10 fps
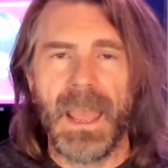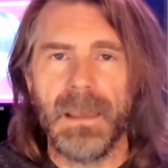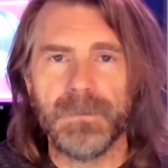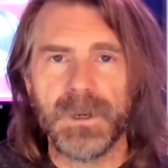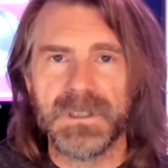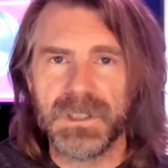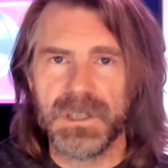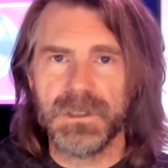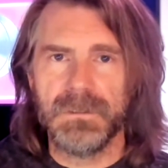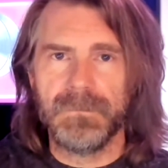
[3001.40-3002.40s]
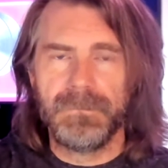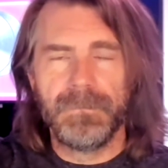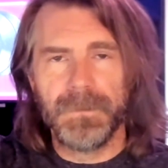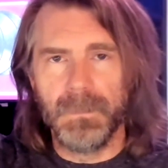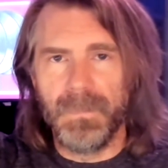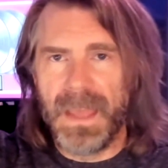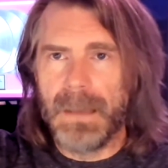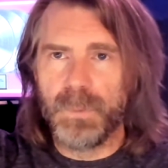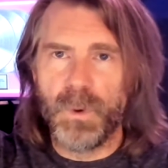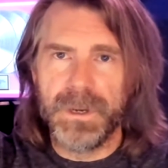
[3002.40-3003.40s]
every decision from
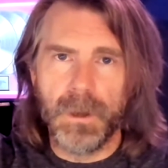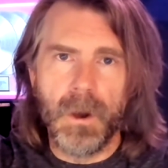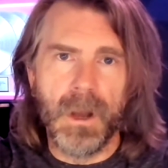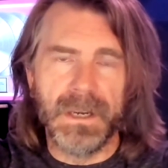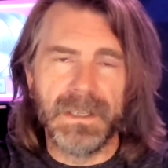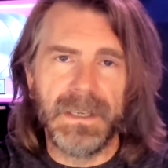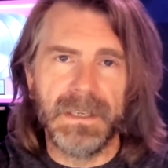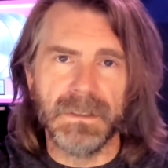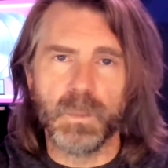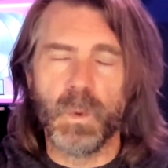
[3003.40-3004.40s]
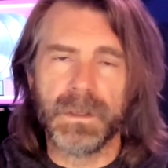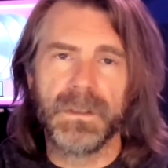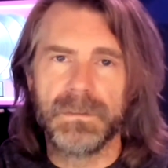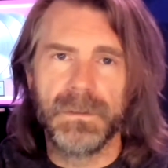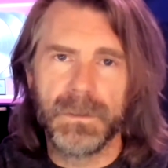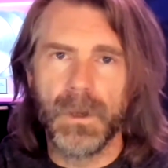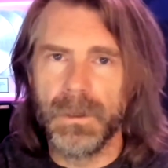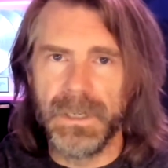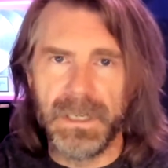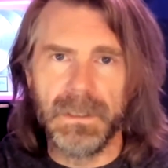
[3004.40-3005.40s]
that point on is, what does the
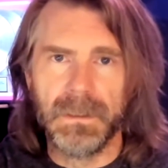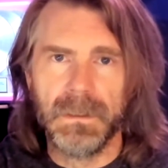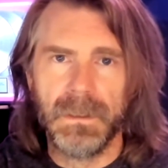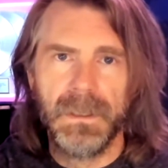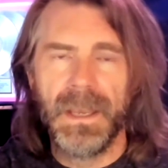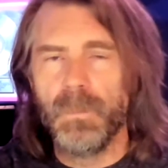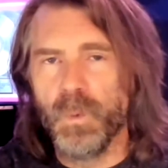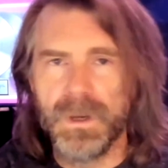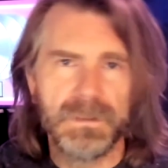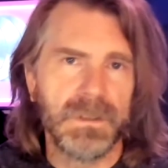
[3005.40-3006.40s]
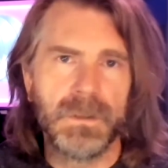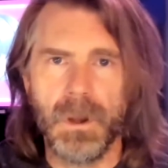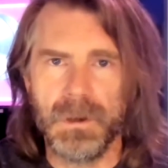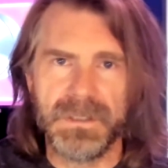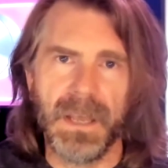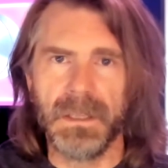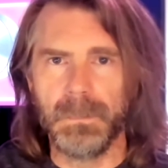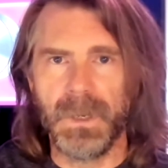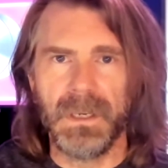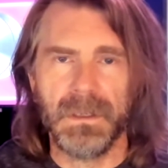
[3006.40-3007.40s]
song need? What is the song
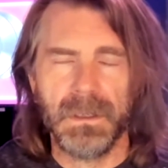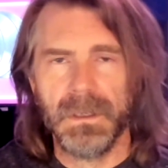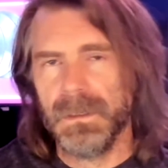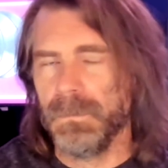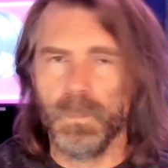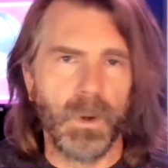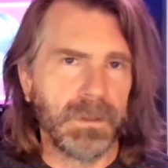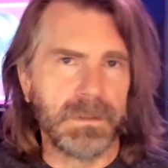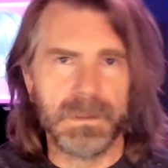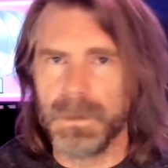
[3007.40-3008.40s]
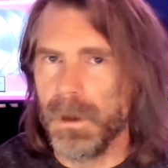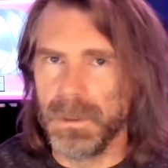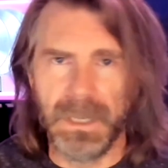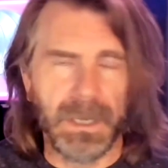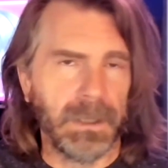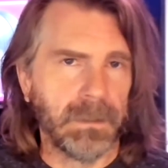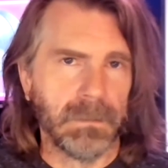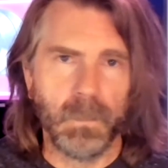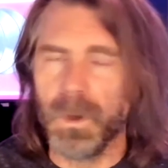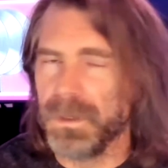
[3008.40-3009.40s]
telling me? What does the song need?
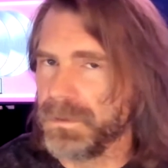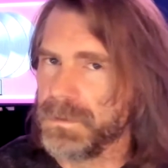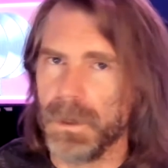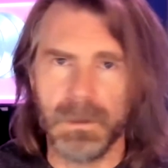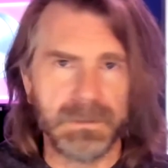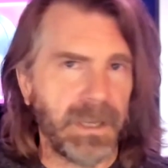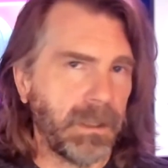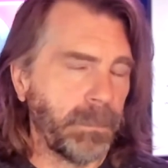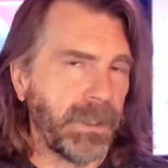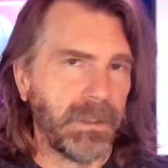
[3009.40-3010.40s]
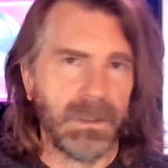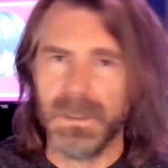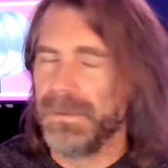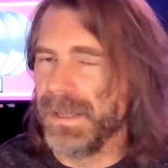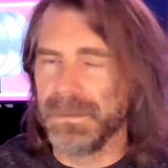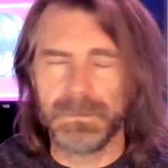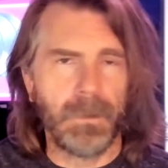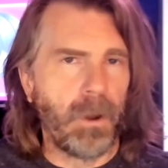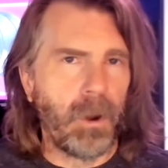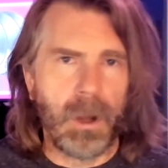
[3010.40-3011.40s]
What is the song telling me? That's
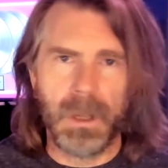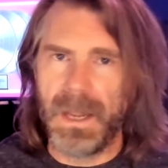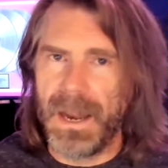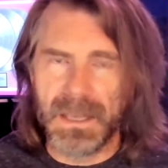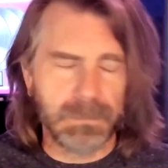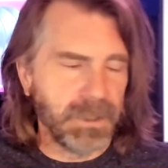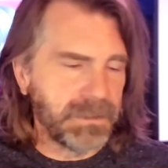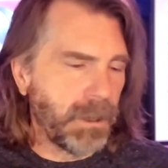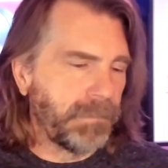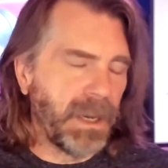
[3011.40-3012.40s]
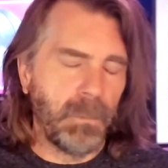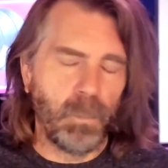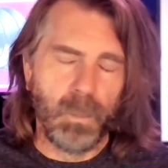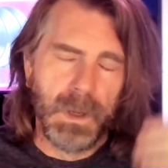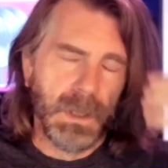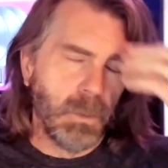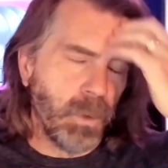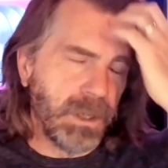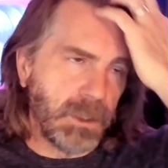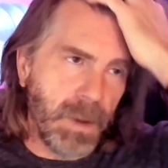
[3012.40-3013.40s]
all I ask myself. And
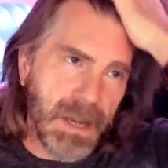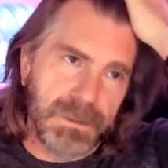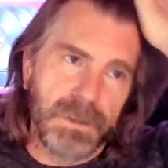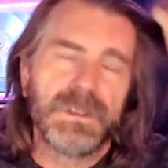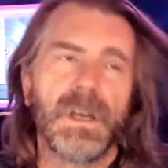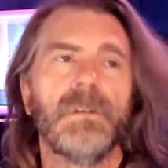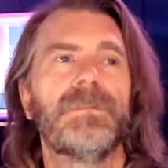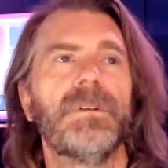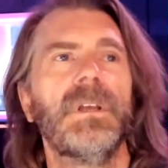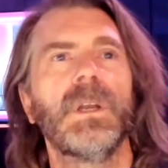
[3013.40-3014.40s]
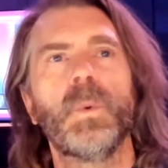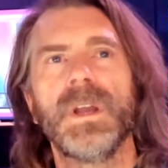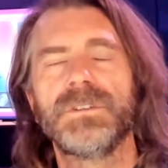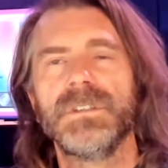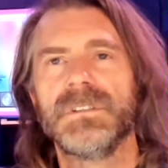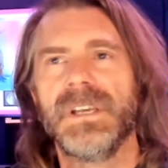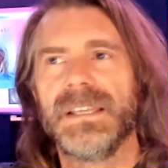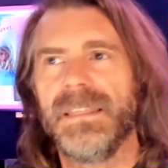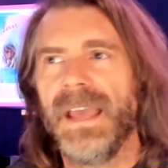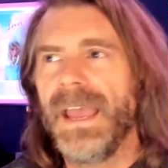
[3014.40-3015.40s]
when you ask yourself questions
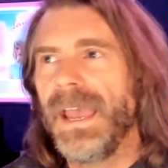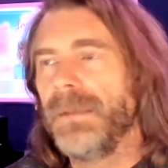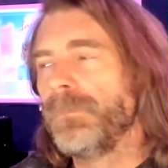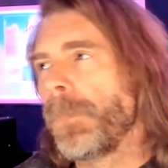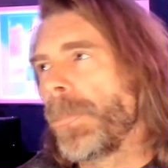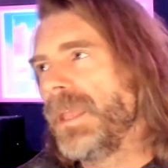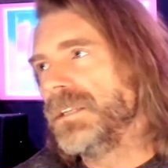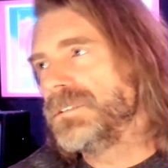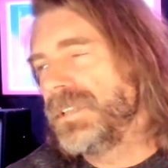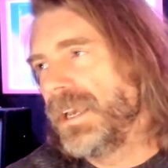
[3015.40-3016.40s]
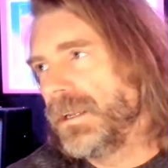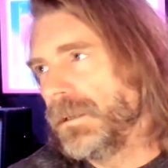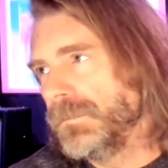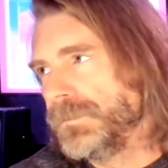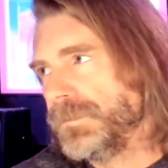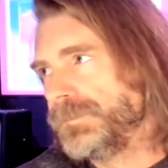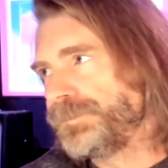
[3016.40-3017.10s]
like that, instead of,